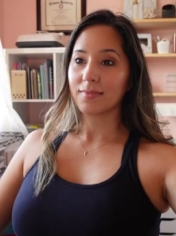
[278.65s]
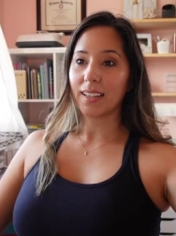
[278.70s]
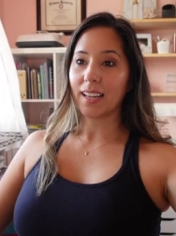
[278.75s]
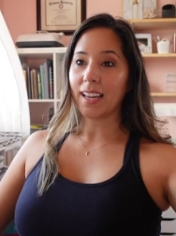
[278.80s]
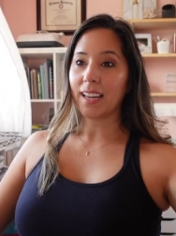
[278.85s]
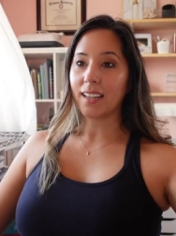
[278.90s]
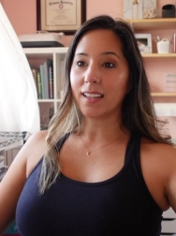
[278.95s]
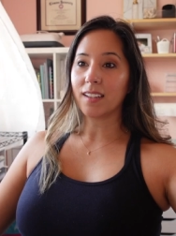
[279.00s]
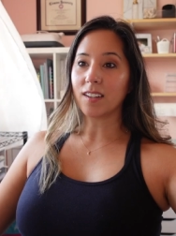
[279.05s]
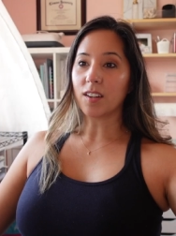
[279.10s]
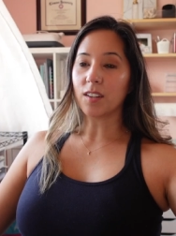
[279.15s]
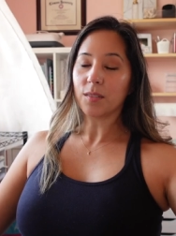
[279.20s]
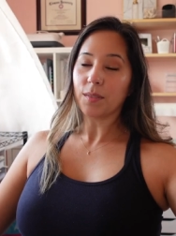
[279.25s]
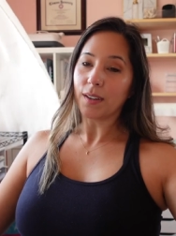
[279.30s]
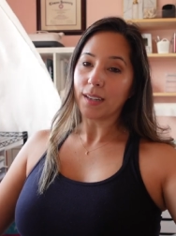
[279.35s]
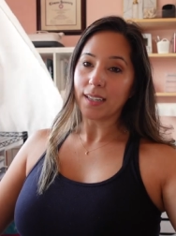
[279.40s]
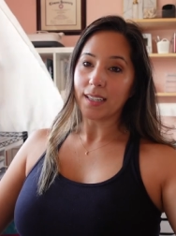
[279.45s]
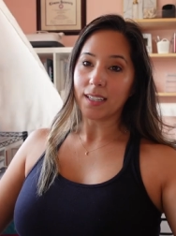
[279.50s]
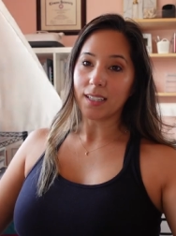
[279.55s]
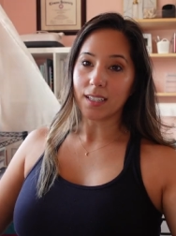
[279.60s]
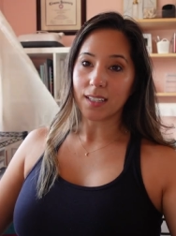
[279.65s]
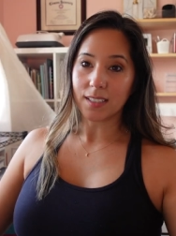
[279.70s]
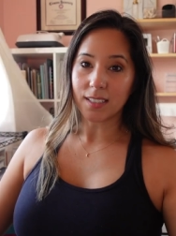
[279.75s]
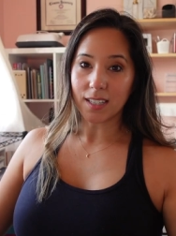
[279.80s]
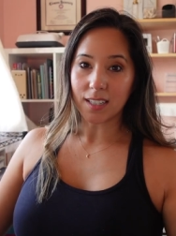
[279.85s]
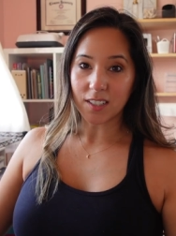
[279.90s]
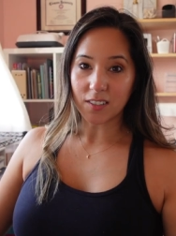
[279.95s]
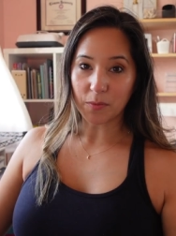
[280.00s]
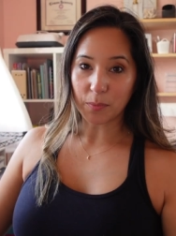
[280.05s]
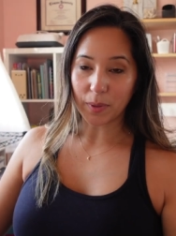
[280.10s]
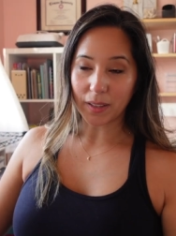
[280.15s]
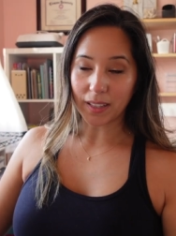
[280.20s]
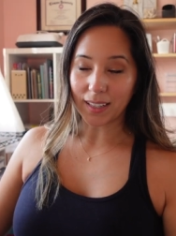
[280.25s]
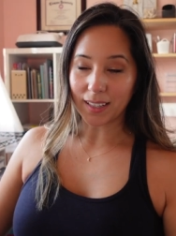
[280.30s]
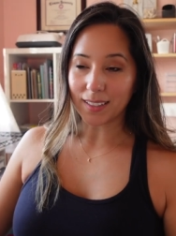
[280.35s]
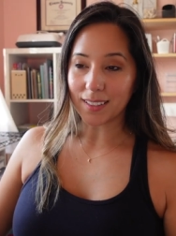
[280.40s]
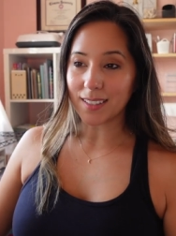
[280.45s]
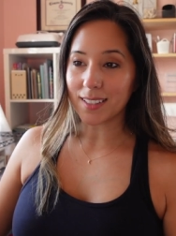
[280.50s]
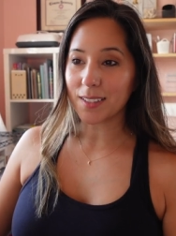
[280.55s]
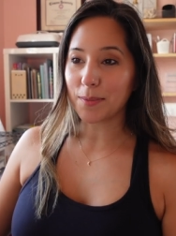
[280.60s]
And already a change of
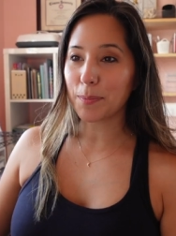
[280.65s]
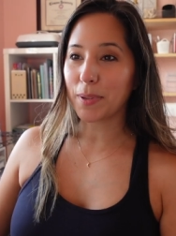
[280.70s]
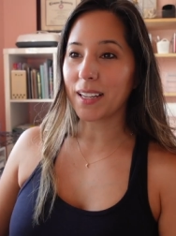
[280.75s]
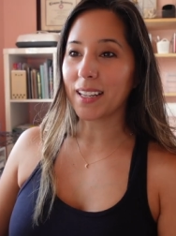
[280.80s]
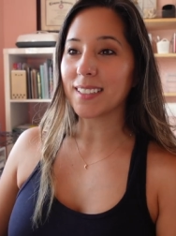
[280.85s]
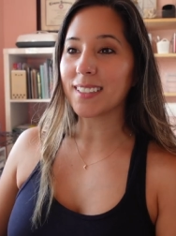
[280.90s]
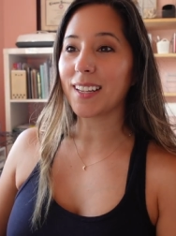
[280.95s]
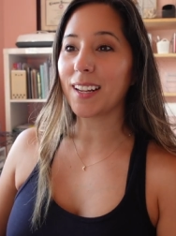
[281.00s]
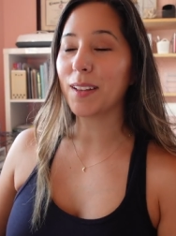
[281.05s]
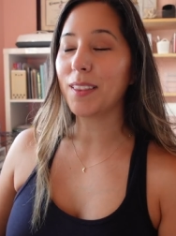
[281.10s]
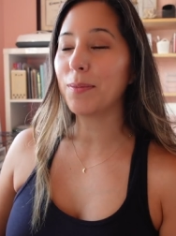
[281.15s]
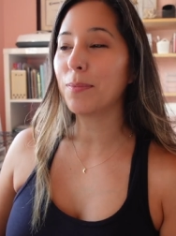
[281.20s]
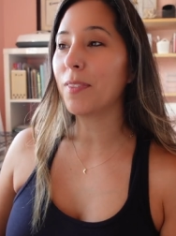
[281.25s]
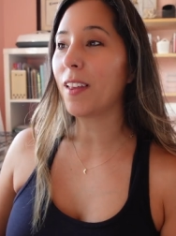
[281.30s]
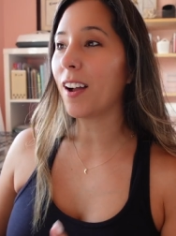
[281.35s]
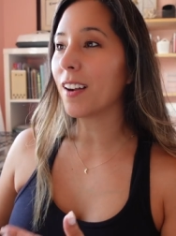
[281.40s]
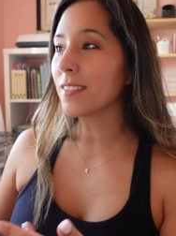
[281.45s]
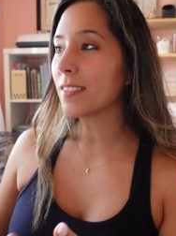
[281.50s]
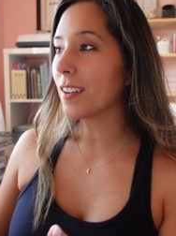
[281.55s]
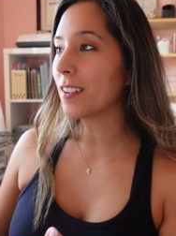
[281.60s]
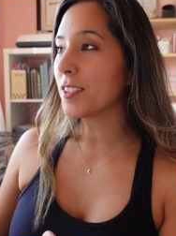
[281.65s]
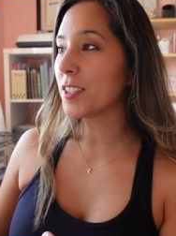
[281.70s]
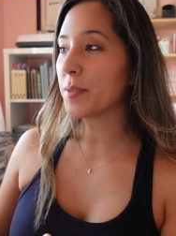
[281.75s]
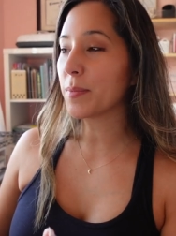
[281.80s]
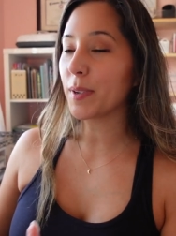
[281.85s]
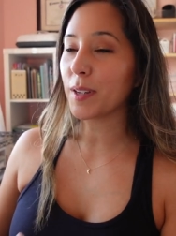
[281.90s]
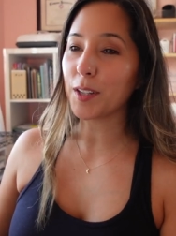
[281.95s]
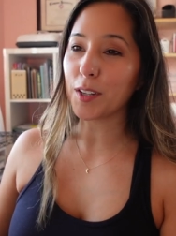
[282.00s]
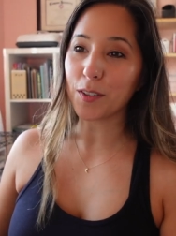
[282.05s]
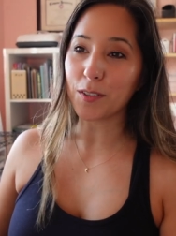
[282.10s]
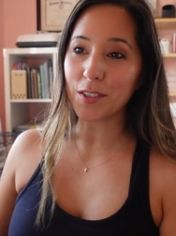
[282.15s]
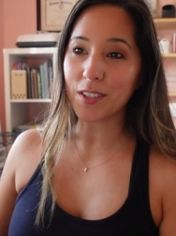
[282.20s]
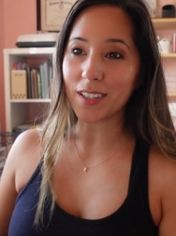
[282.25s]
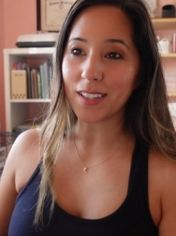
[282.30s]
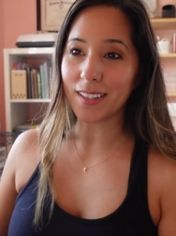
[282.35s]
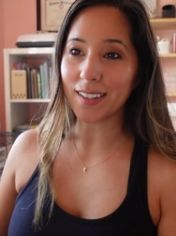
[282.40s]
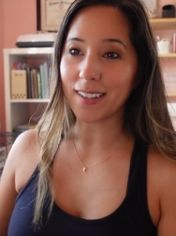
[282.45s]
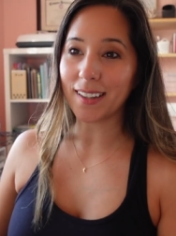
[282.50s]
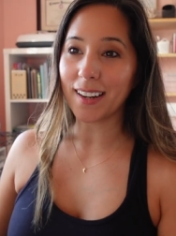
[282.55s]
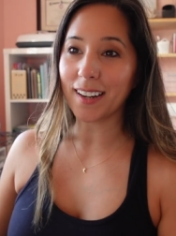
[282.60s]
plans because I logged onto my
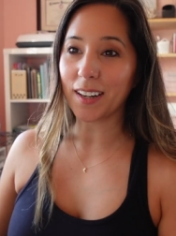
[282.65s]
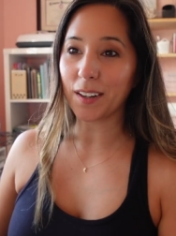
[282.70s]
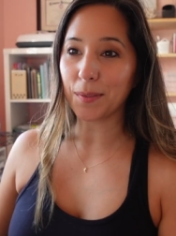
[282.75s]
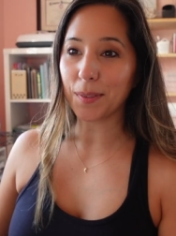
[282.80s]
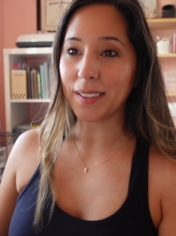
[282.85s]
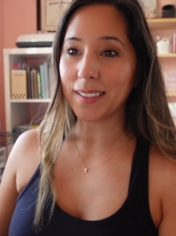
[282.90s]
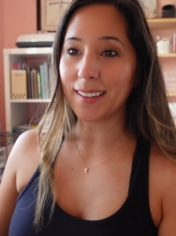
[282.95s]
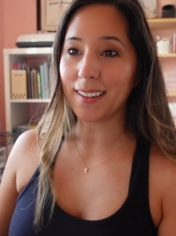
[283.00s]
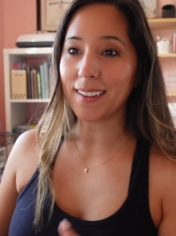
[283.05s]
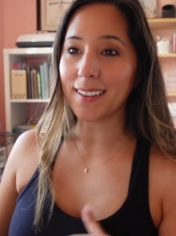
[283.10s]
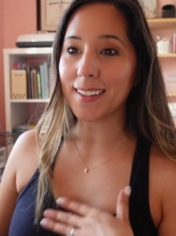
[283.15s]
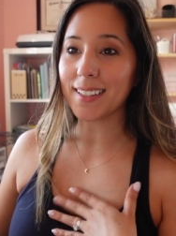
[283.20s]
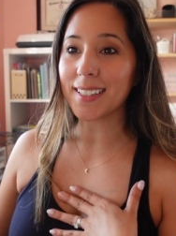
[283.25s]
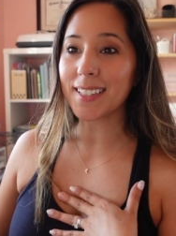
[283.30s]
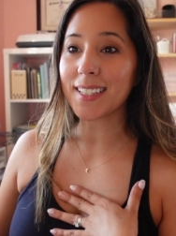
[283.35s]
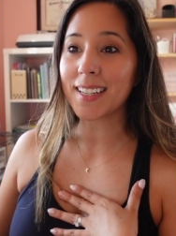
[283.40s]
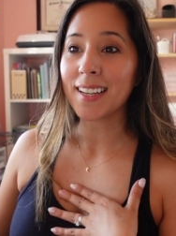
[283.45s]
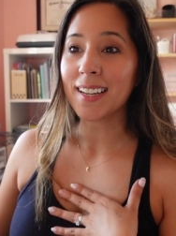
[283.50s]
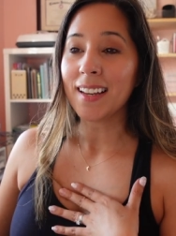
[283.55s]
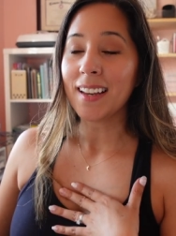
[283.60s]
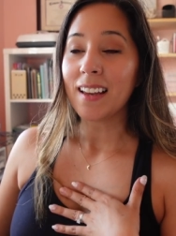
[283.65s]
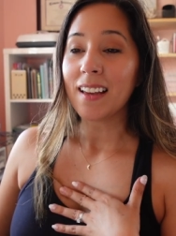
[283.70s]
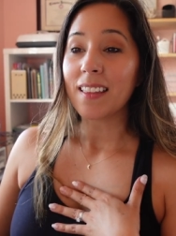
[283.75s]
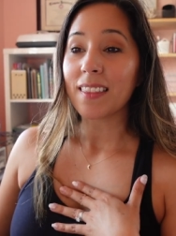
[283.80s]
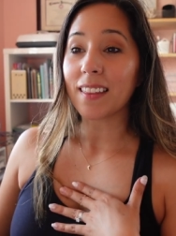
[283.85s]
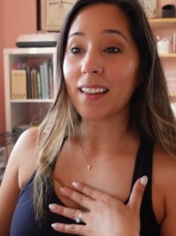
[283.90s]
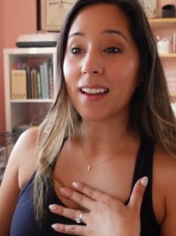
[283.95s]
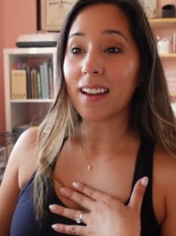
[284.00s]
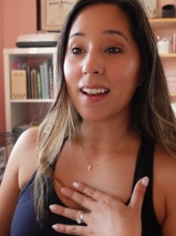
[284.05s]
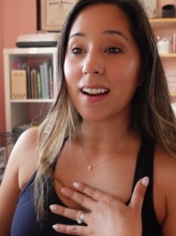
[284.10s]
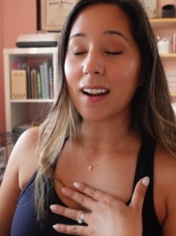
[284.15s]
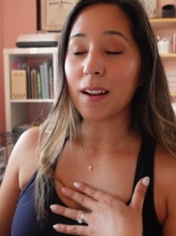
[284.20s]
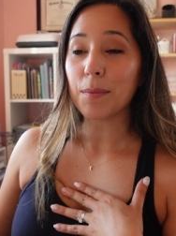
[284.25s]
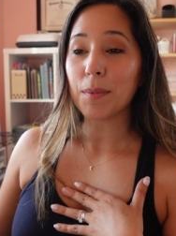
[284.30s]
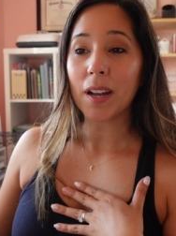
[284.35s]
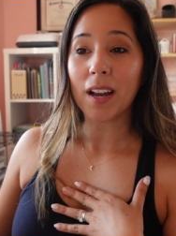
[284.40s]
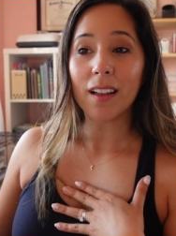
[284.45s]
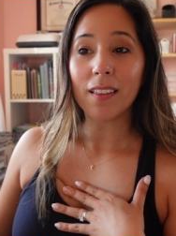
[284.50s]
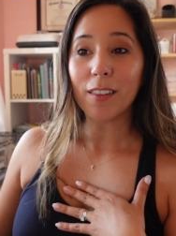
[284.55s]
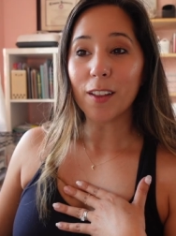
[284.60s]
Notion and I realized that I'm
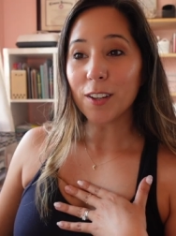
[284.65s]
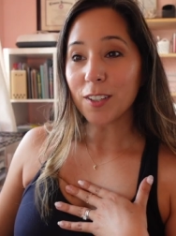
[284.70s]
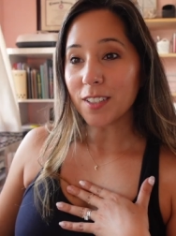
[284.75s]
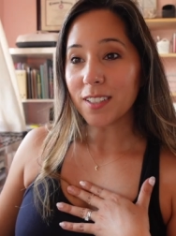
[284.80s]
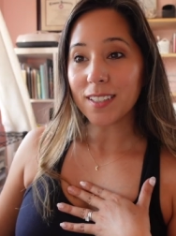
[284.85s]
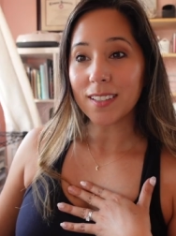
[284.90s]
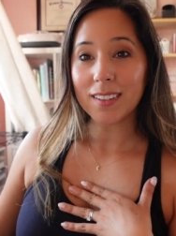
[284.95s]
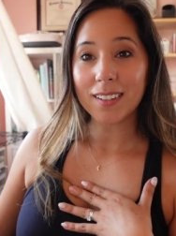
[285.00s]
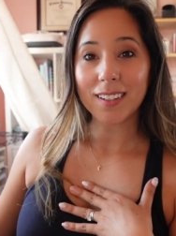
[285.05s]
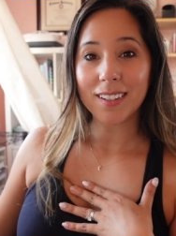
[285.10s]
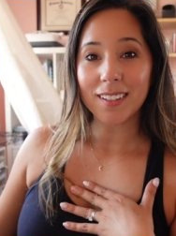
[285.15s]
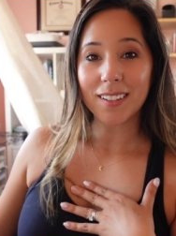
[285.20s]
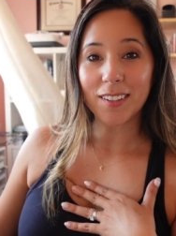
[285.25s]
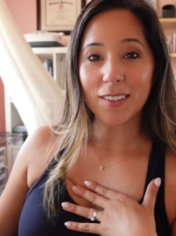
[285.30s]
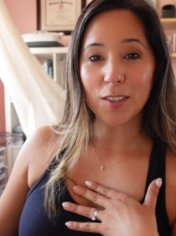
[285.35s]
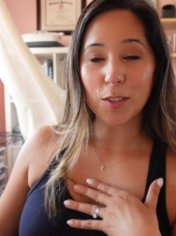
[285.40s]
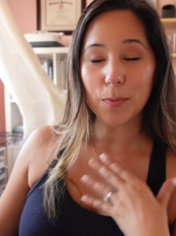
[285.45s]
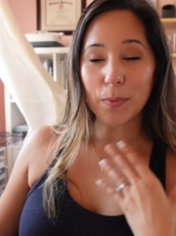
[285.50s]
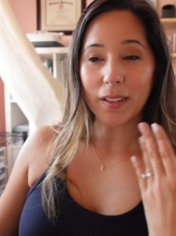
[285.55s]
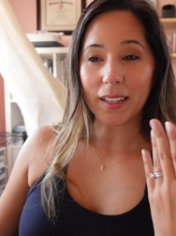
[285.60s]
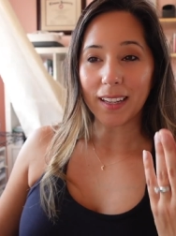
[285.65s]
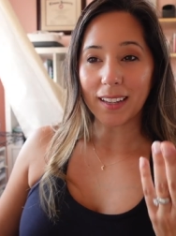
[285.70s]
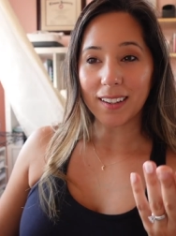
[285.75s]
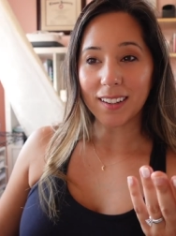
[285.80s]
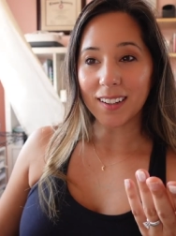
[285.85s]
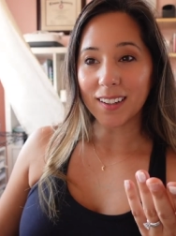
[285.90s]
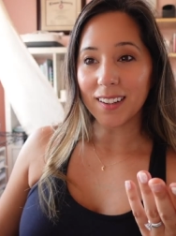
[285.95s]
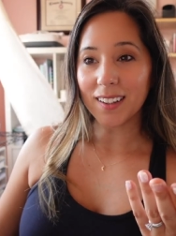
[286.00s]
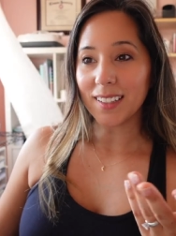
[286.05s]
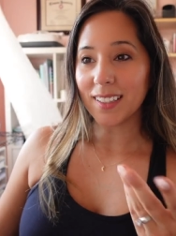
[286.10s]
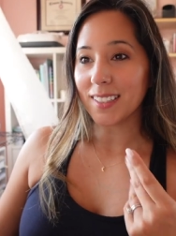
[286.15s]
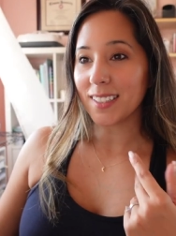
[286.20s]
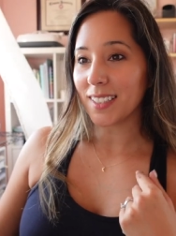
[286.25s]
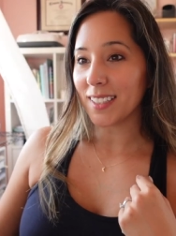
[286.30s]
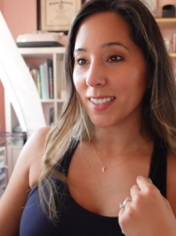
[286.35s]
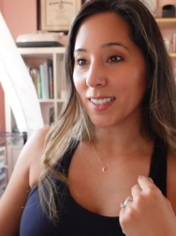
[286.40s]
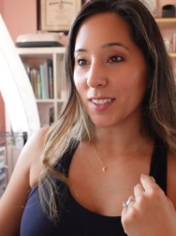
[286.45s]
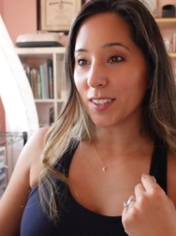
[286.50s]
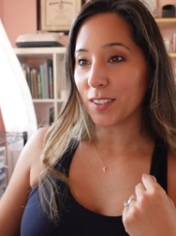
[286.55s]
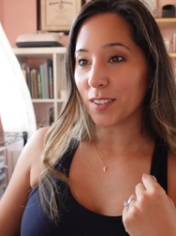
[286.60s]
not launching the GoodNotes Planner
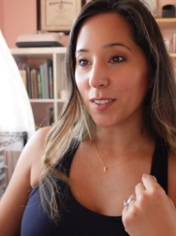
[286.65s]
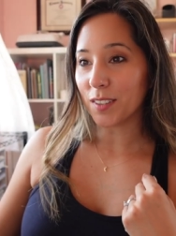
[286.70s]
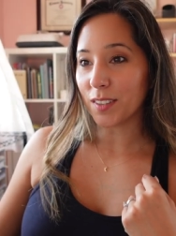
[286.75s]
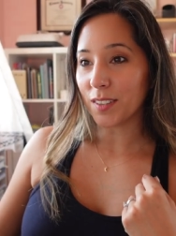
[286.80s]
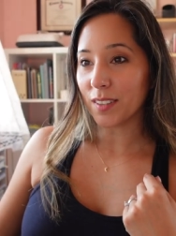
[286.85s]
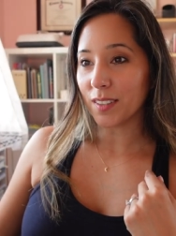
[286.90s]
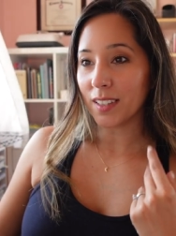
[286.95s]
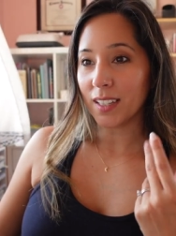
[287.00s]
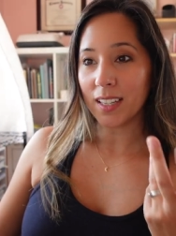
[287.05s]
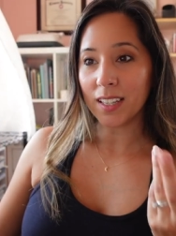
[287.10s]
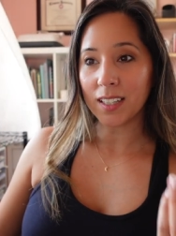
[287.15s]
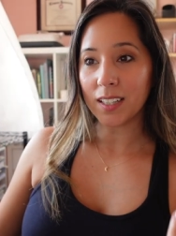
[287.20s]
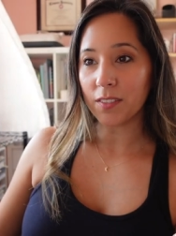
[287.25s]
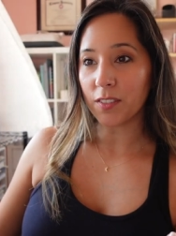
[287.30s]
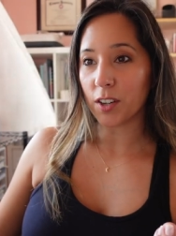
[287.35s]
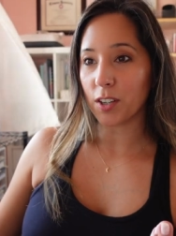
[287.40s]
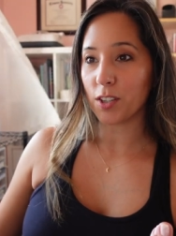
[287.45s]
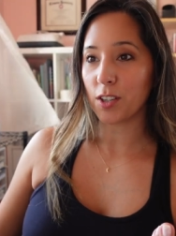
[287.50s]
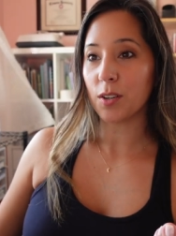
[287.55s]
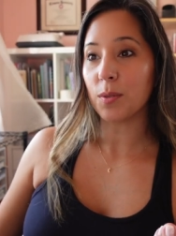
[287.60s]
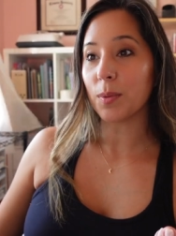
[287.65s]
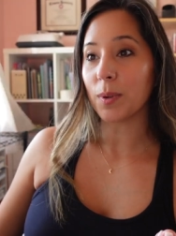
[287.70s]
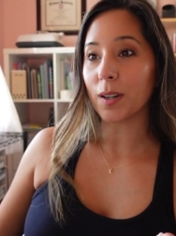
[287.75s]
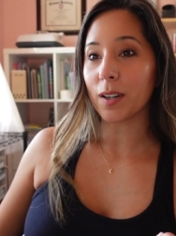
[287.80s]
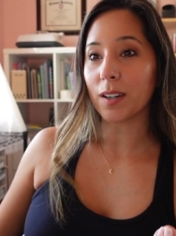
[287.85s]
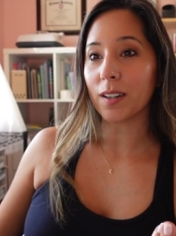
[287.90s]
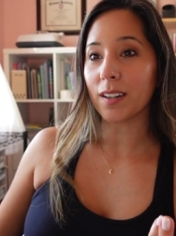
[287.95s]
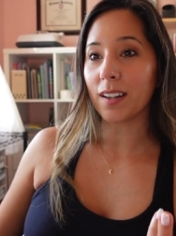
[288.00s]
until the end of October.